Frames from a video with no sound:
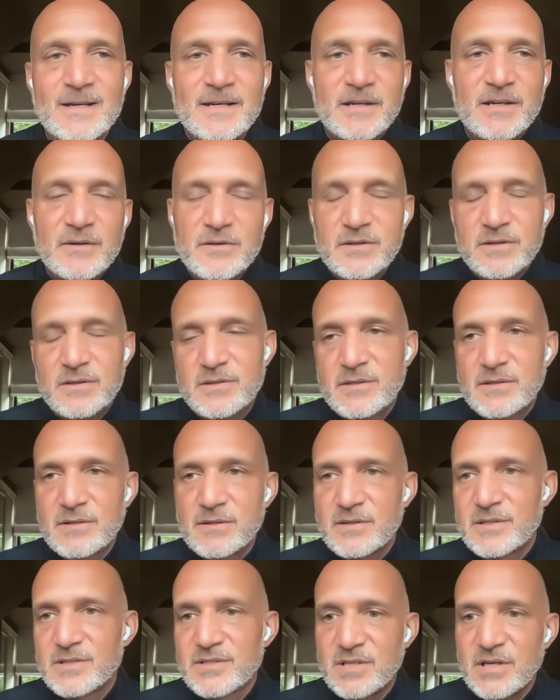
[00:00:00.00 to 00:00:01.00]
you know,
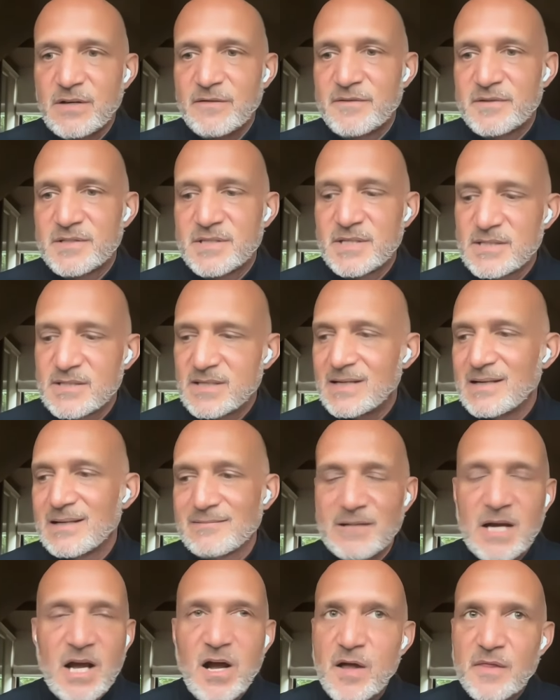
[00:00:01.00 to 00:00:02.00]
the surfaces
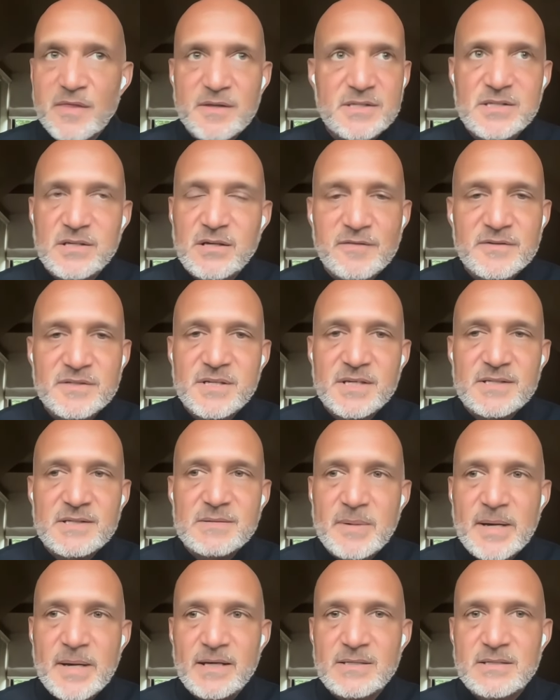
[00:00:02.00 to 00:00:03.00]
are the surfaces in
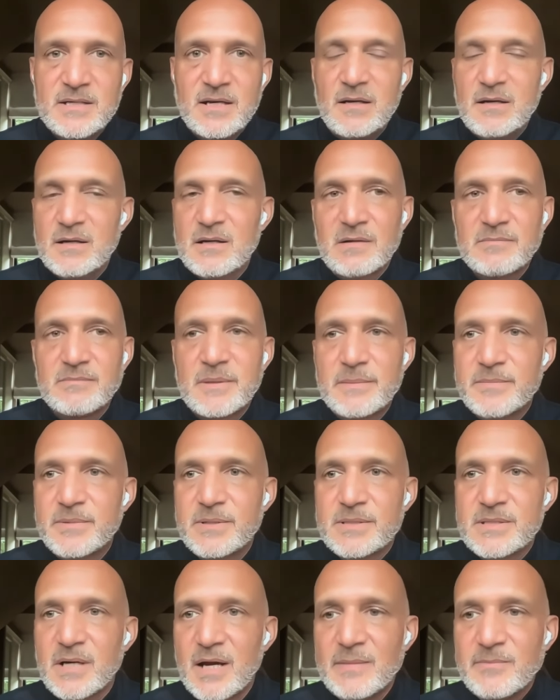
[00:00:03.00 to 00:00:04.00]
Pakistan. I can't remember
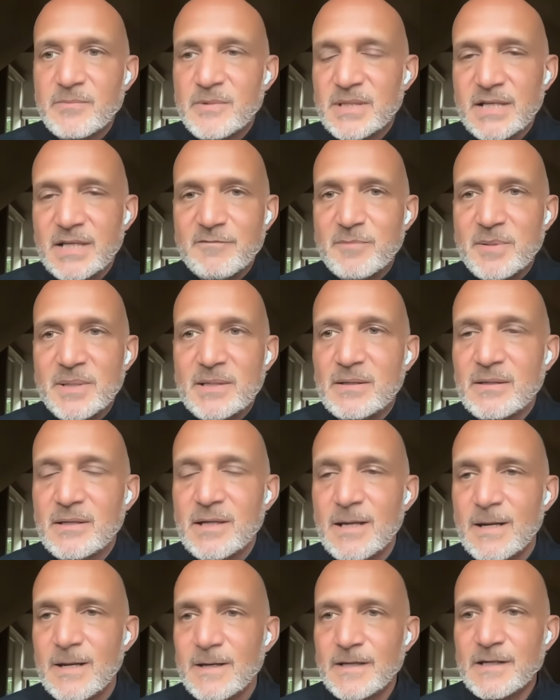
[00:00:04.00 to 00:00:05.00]
a time when they've been,
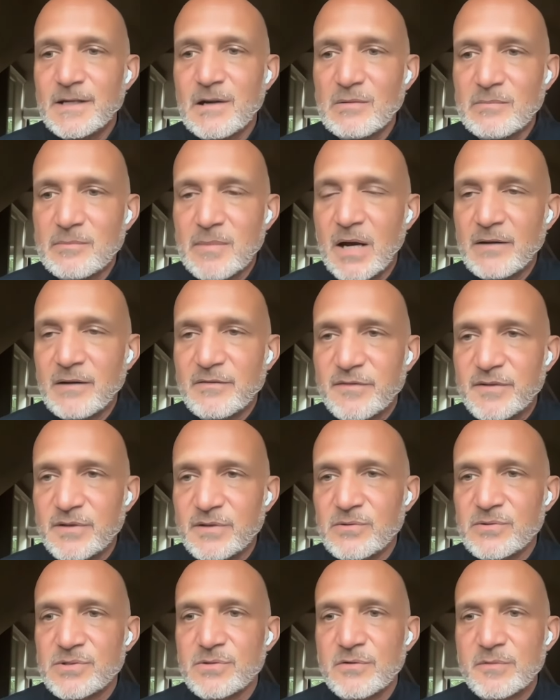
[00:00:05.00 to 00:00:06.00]
you know,
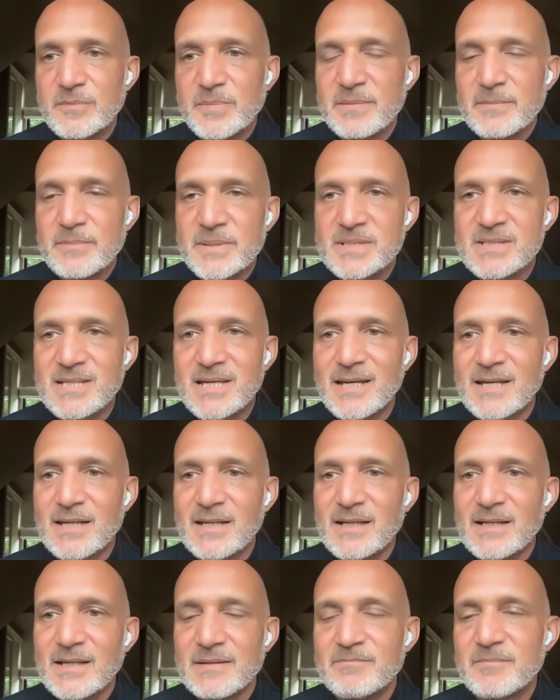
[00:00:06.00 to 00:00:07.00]
minefields or been
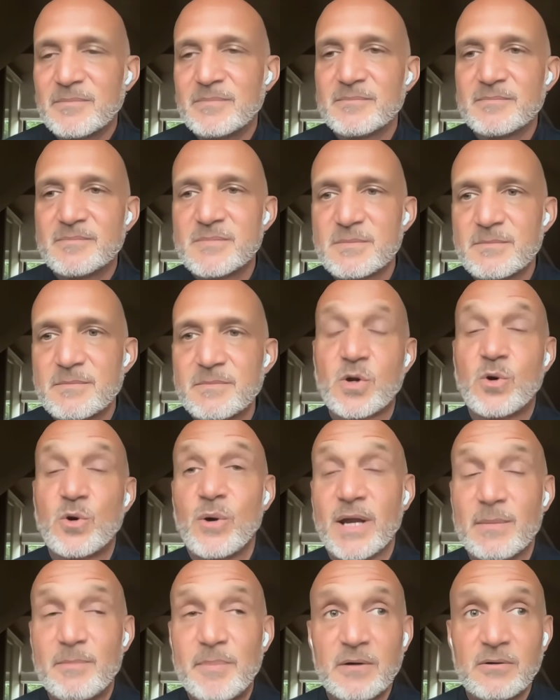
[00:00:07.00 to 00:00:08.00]
particularly
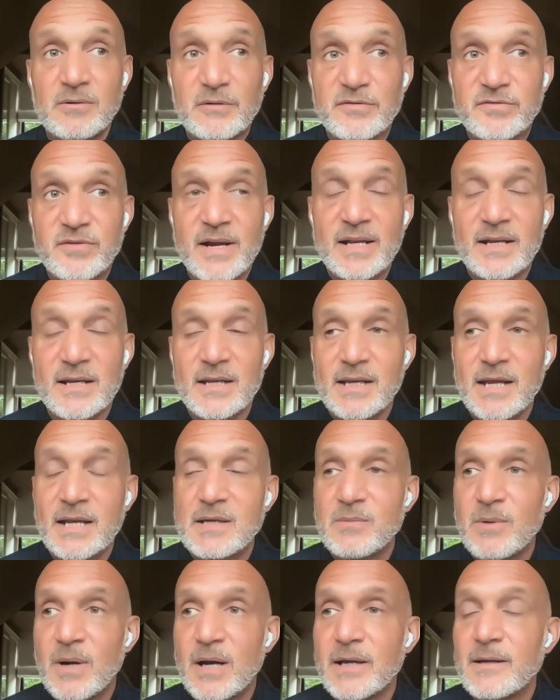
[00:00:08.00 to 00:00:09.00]
quick bowler friendly
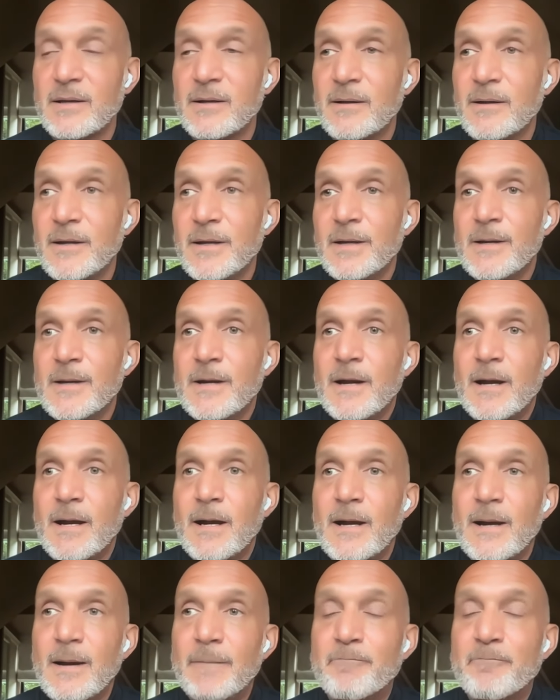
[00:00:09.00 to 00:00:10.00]
anyway.
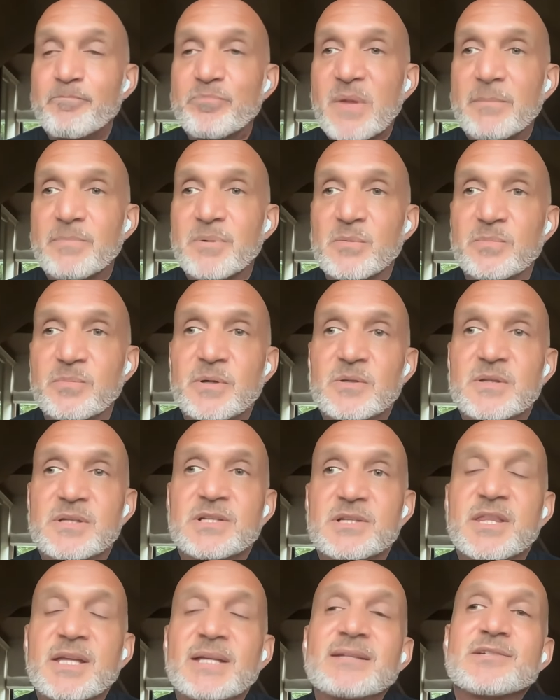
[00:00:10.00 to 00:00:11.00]
But
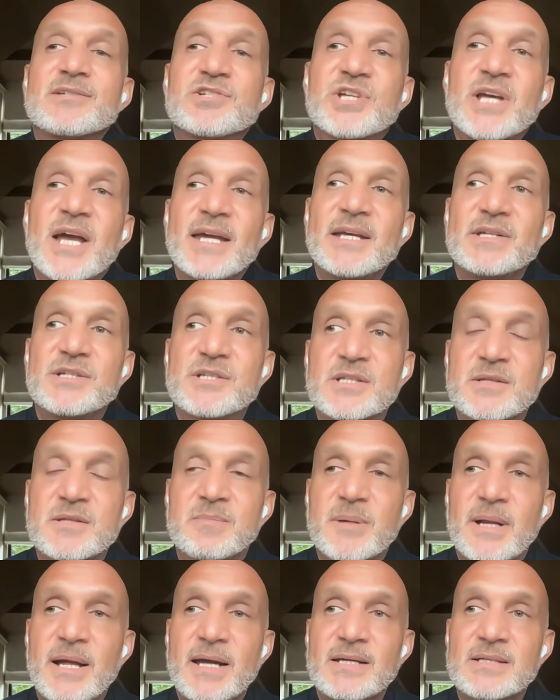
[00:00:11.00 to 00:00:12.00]
the thing that's changed is the
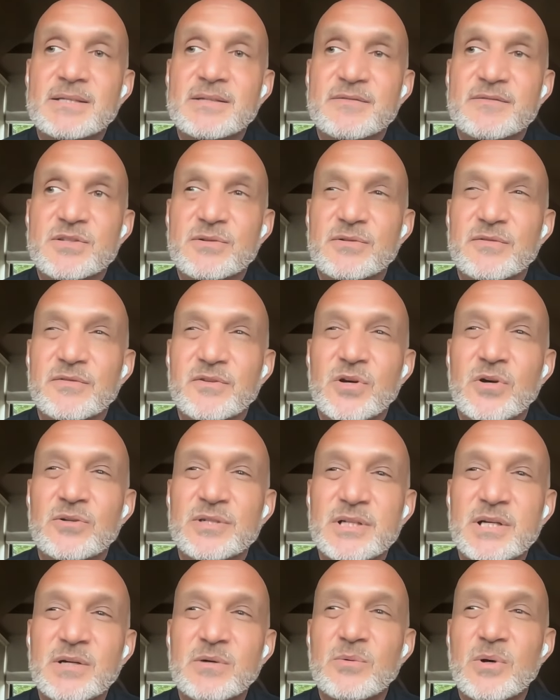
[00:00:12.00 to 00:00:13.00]
players have sort of gone,
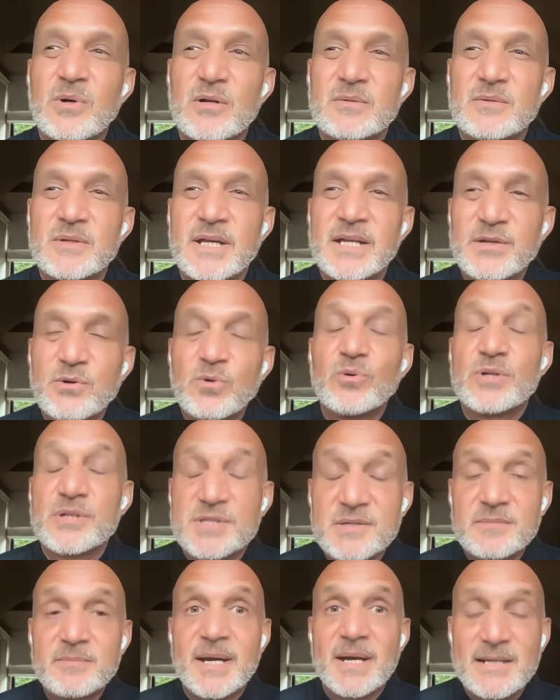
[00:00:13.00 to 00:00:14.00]
you know what, in order
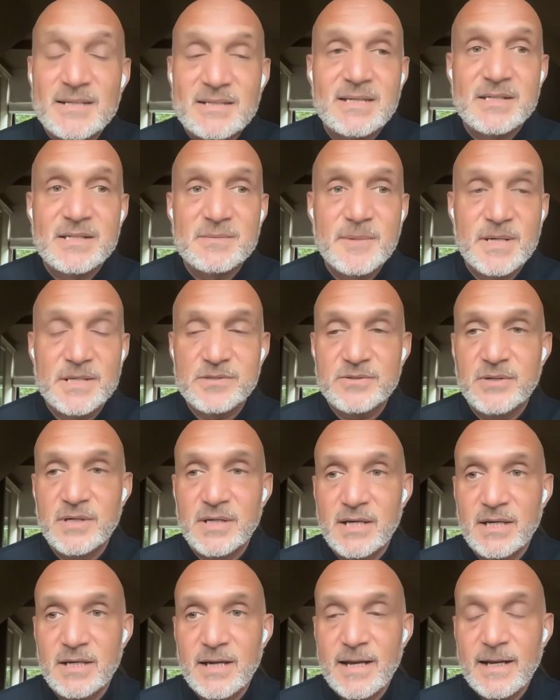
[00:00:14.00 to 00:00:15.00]
to make Test match
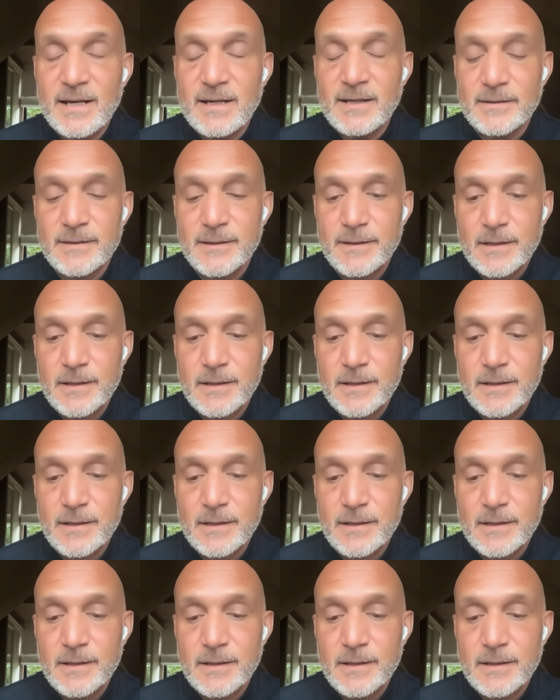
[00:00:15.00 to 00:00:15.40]
cricket a,